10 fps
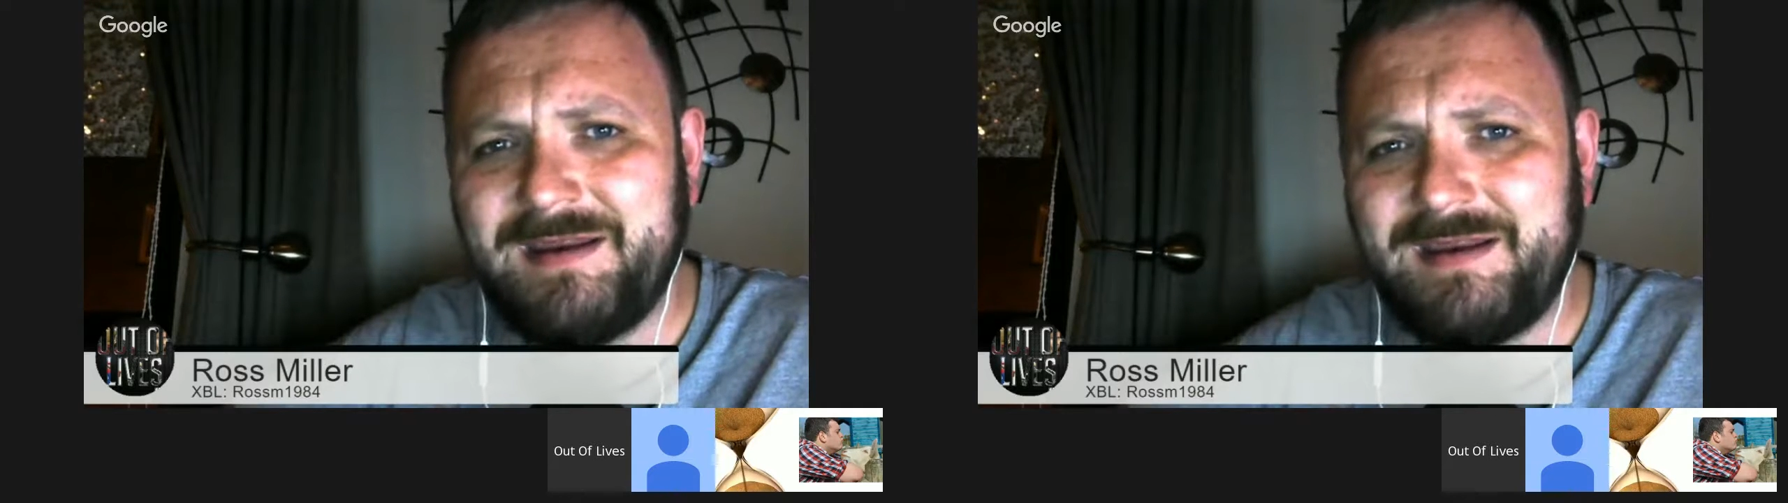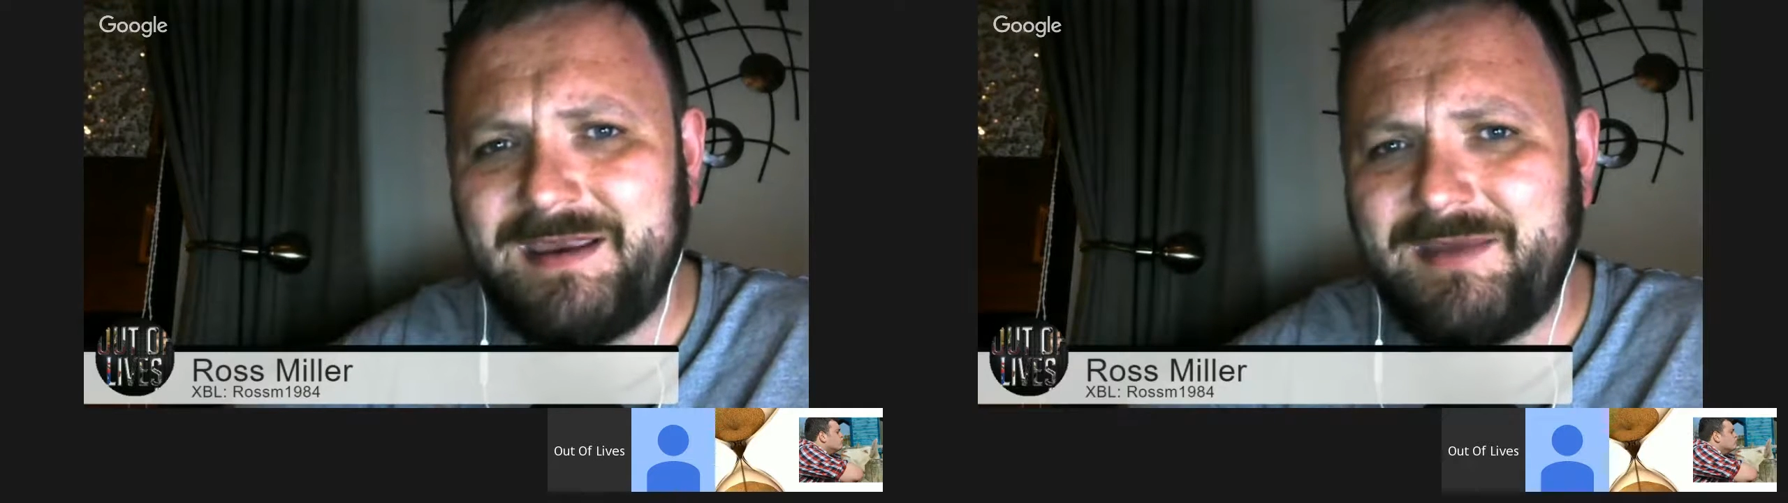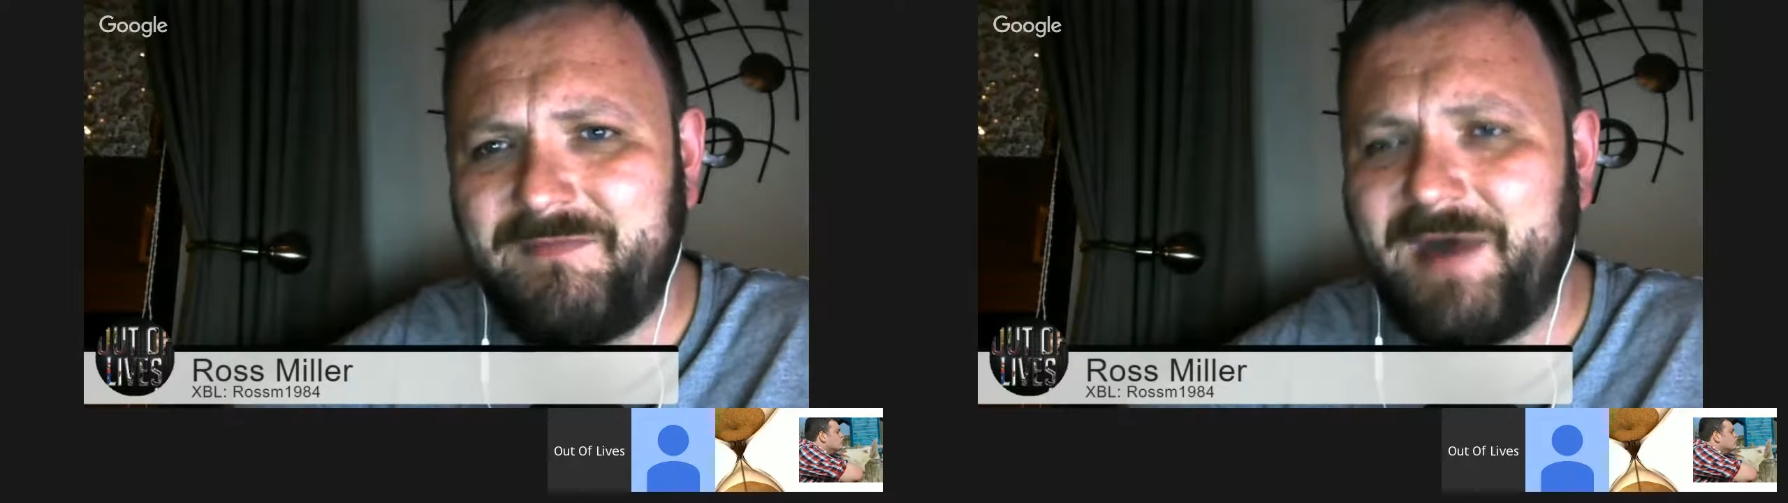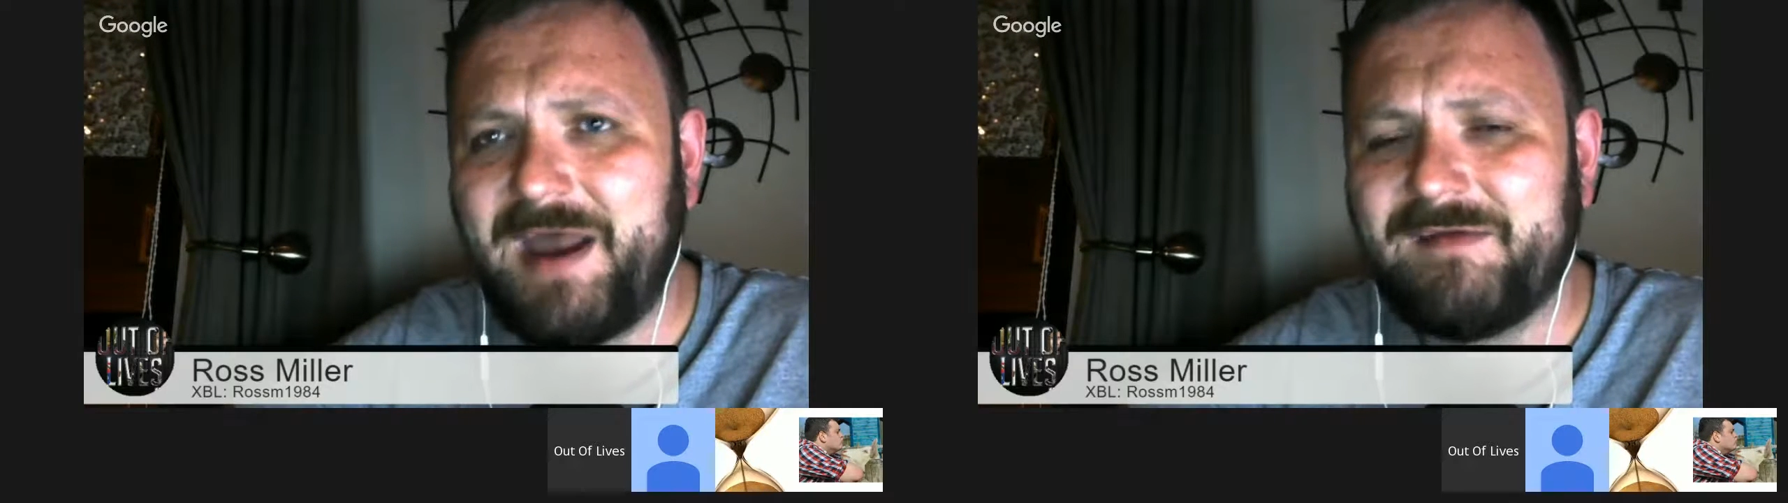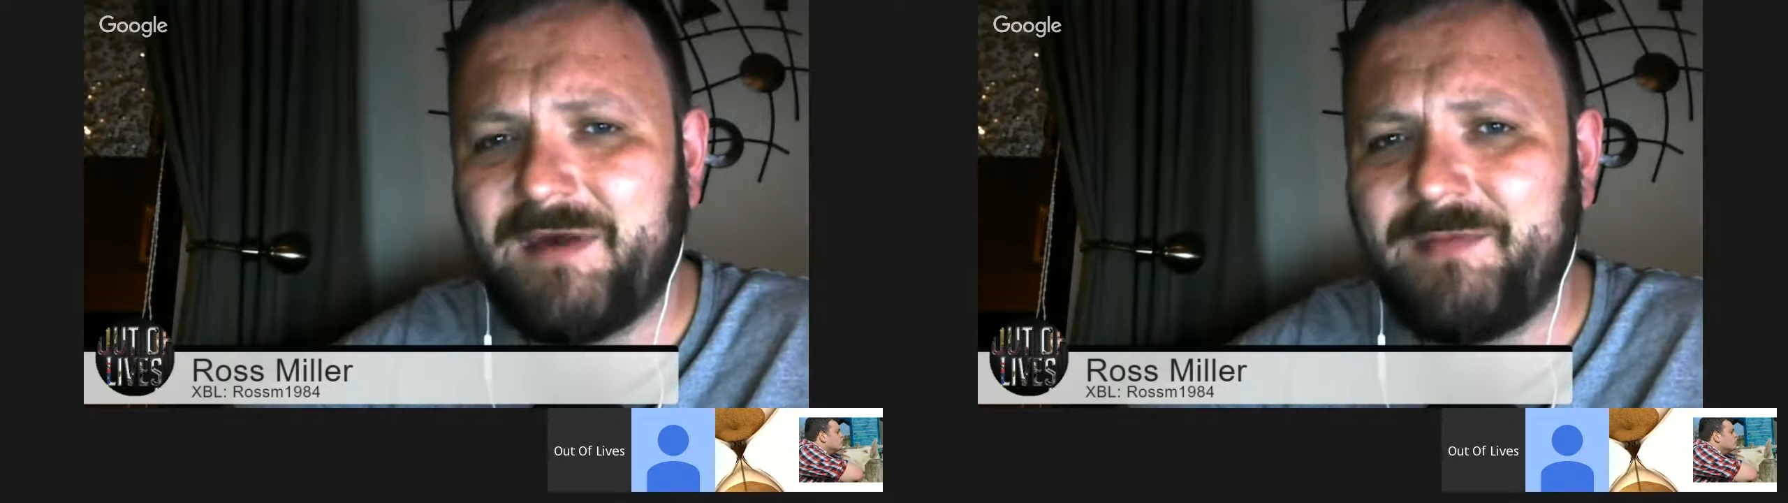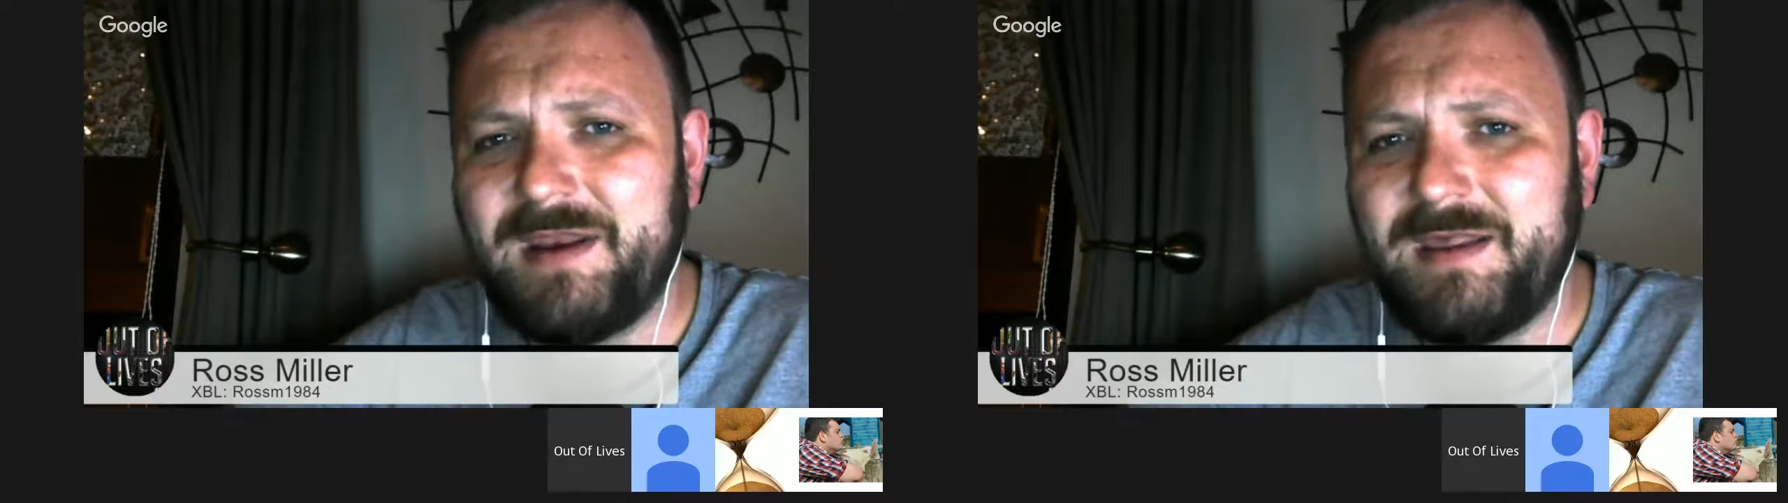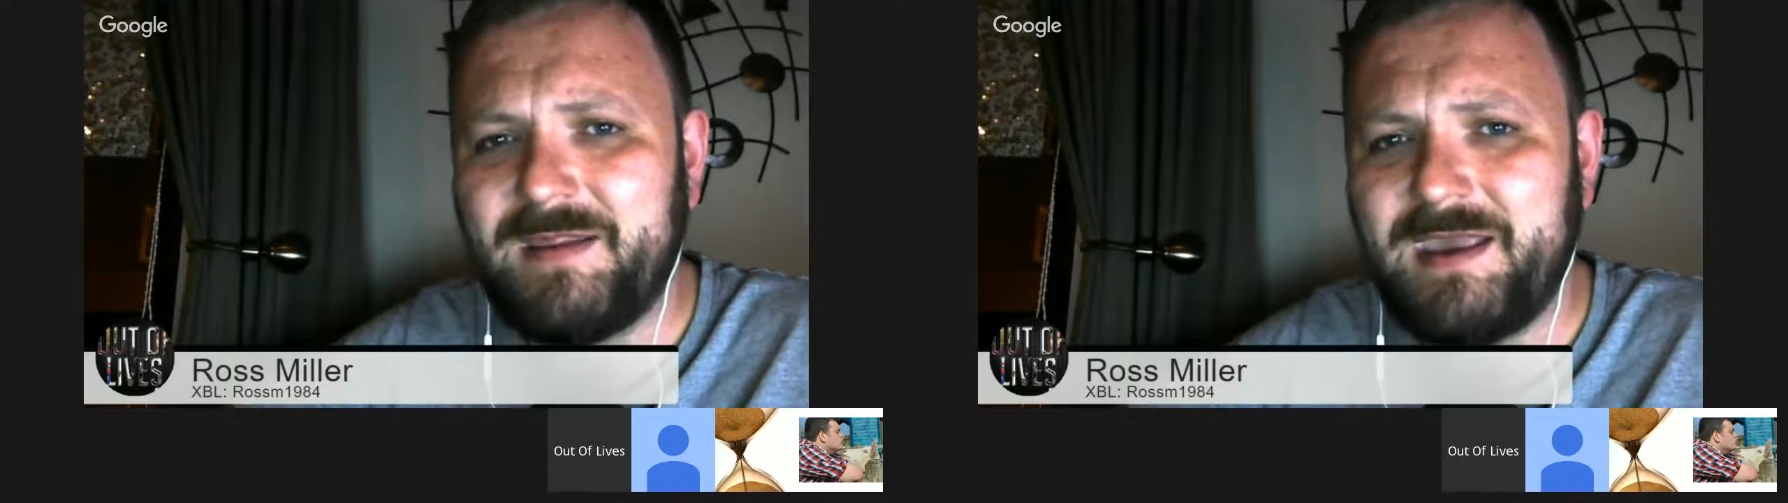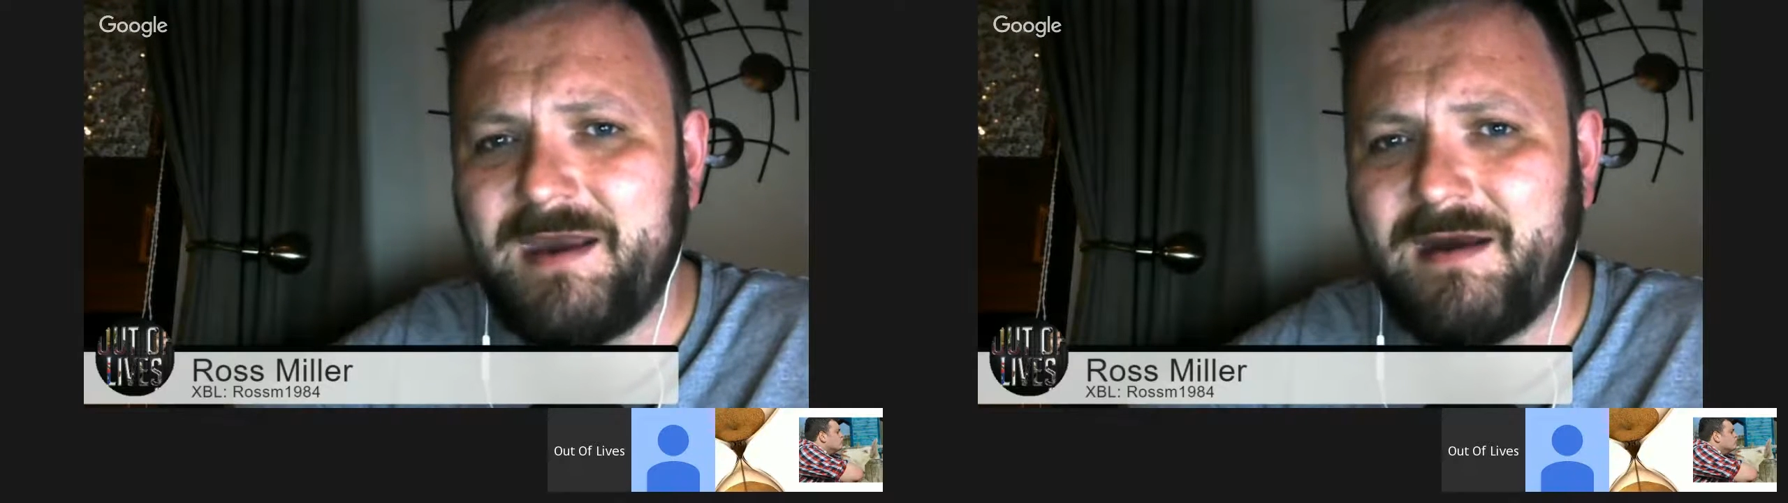he fires up into
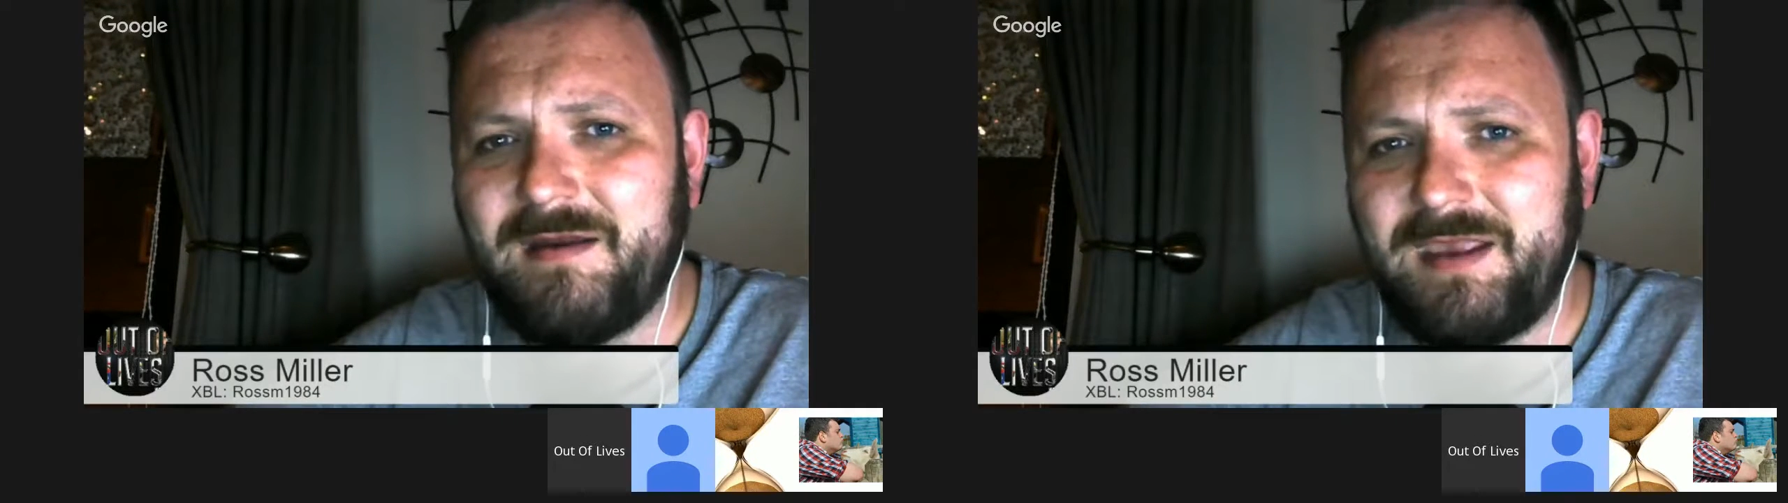the air,